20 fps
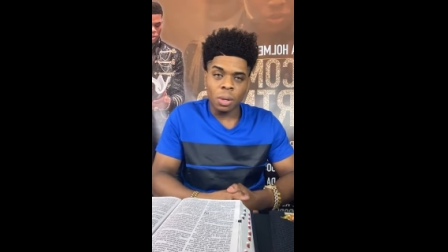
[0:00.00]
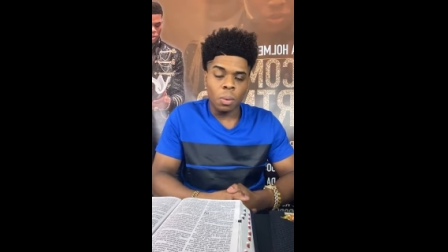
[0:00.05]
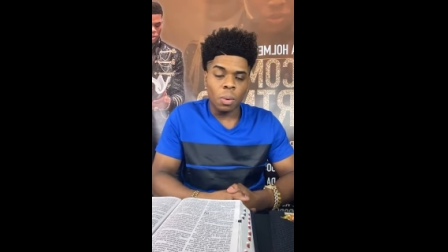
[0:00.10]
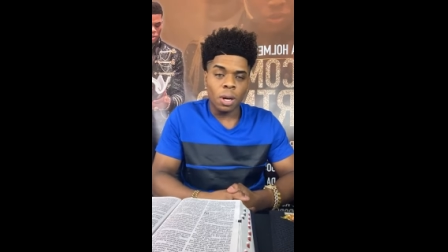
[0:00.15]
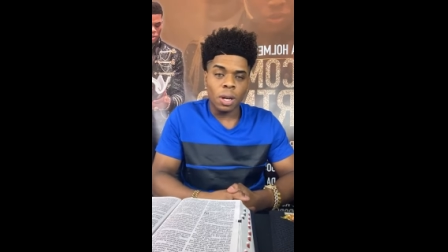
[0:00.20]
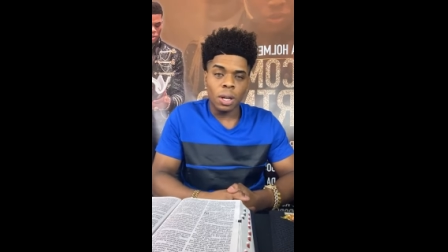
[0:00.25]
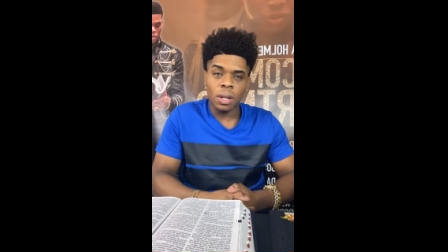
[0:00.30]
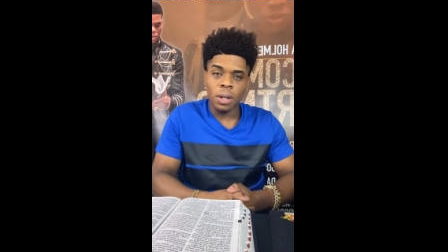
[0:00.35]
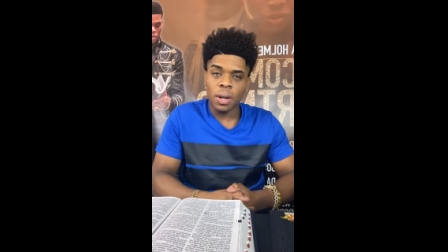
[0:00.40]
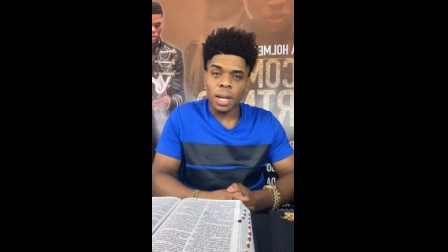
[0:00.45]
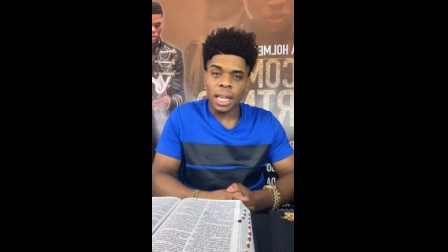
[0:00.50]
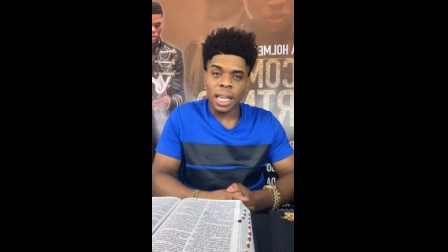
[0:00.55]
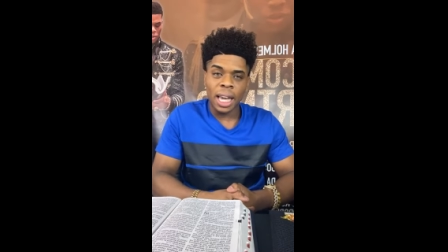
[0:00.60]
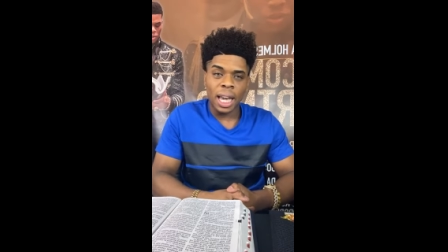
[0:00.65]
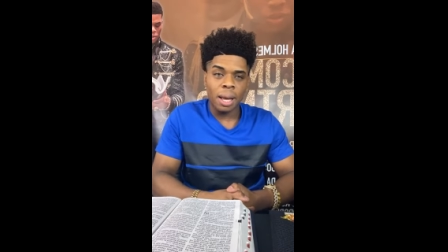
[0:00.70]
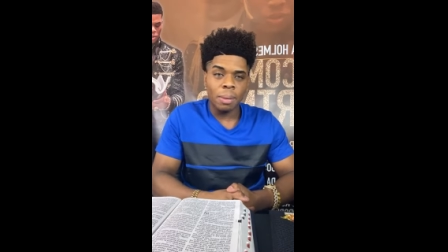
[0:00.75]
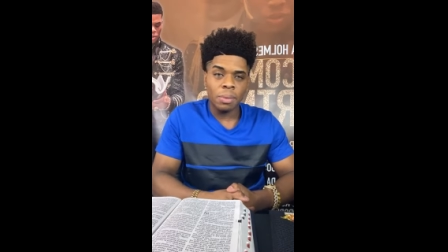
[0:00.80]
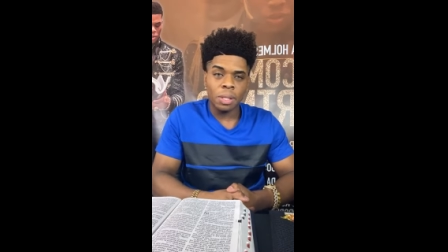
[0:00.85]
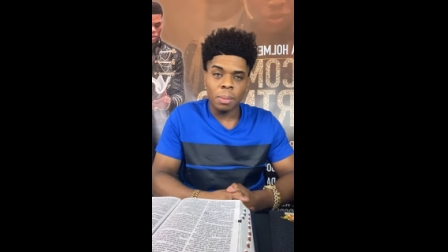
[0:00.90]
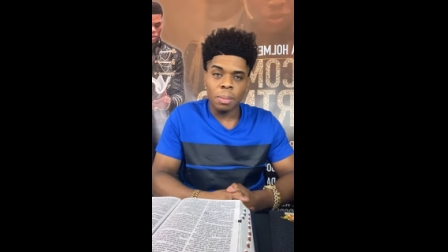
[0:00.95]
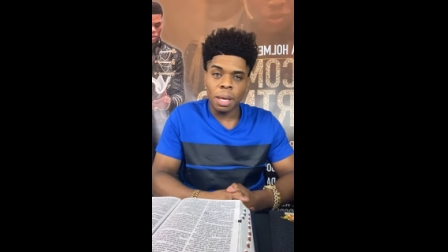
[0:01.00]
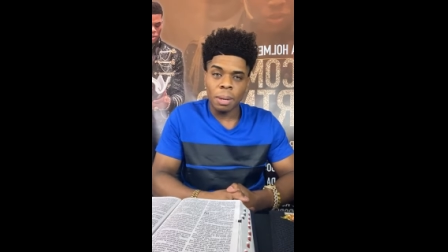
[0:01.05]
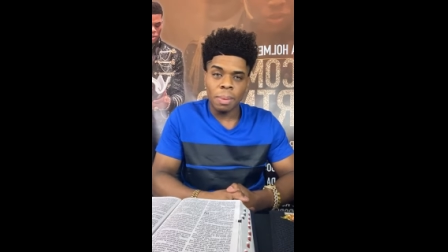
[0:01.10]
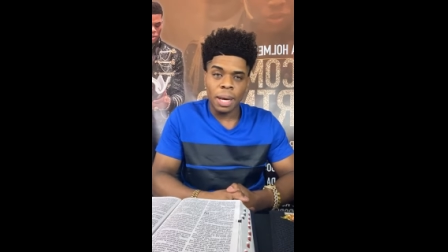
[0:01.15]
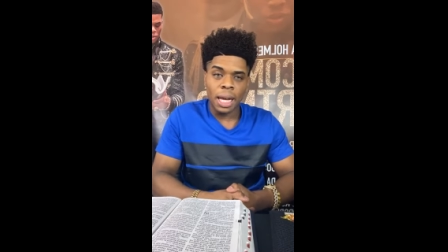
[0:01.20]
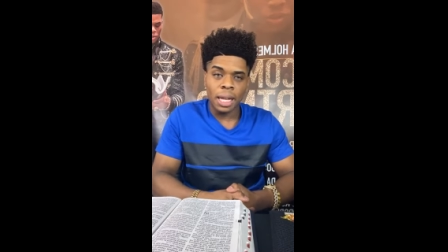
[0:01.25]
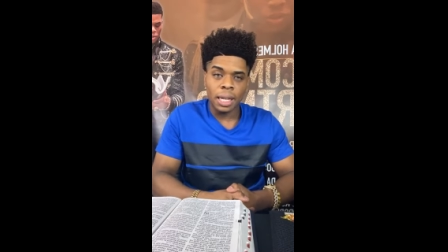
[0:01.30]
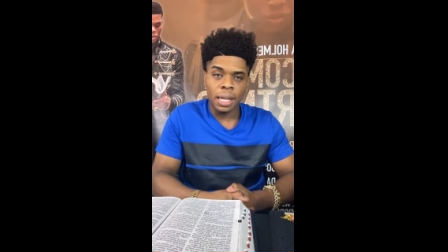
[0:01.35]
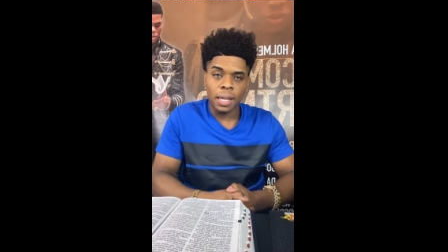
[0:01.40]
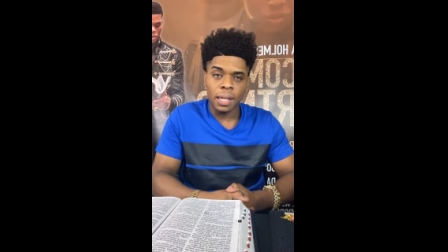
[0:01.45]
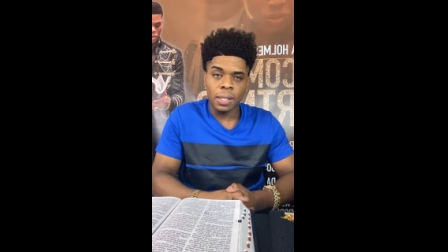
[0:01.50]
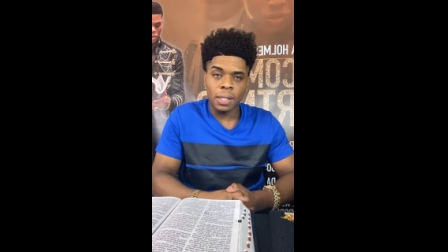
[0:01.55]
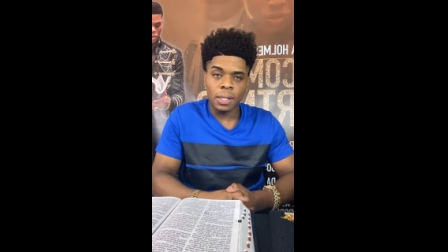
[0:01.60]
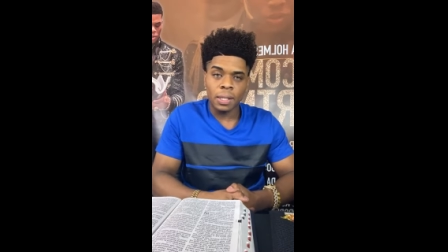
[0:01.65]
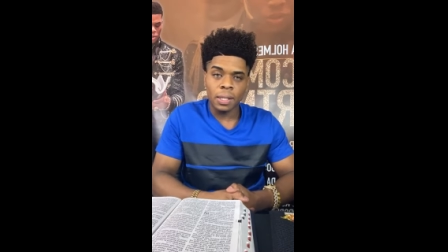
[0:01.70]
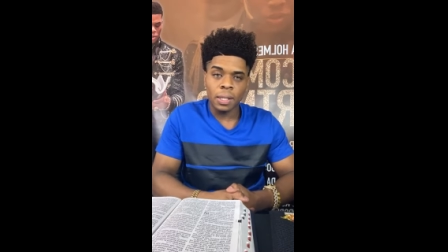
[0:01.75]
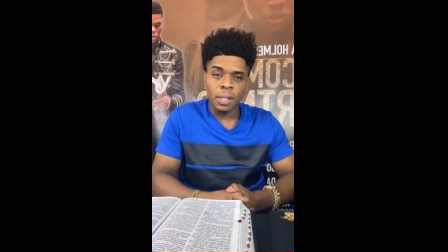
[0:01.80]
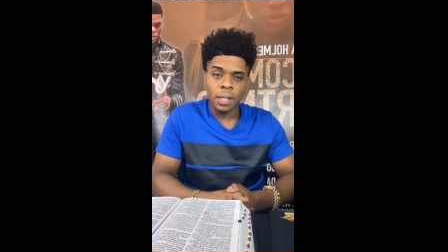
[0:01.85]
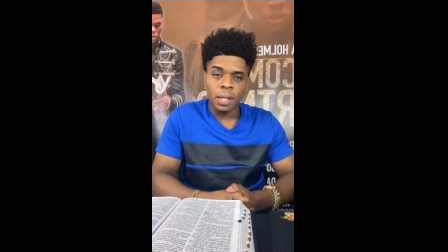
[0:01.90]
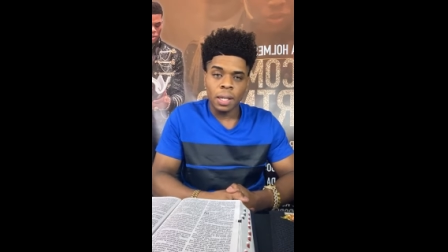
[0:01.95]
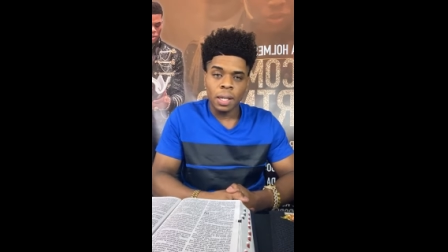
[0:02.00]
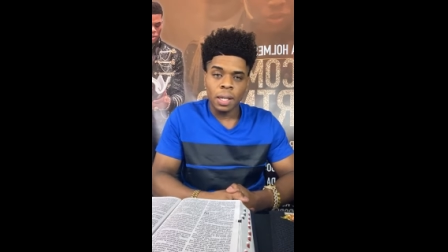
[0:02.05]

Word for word: The word of the Lord came to me about this.